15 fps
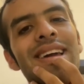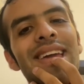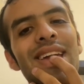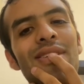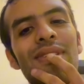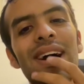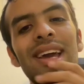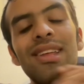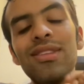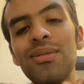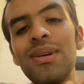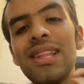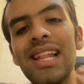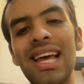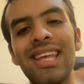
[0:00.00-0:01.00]
If I
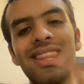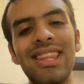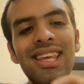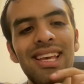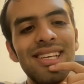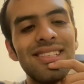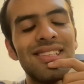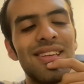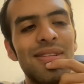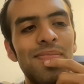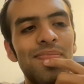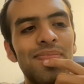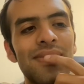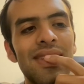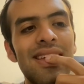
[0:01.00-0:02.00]
do it like this,
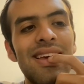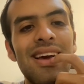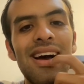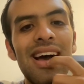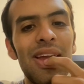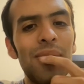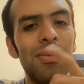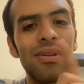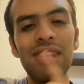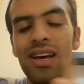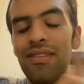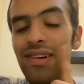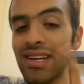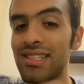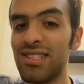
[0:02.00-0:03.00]
I won't
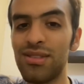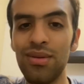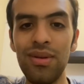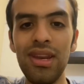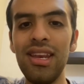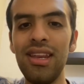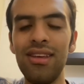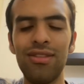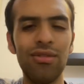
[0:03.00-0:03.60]
have access to Nini,